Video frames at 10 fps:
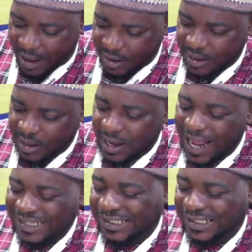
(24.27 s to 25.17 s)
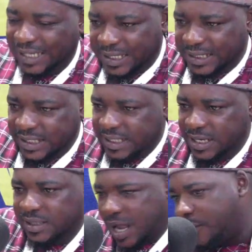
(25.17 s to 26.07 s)
asseti in currently
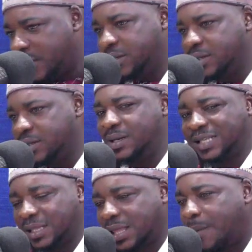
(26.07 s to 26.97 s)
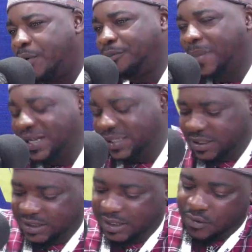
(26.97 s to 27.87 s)
in the setup of Manchester
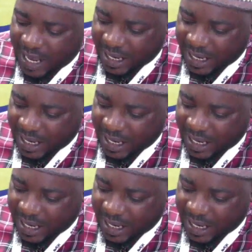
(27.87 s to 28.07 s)
United.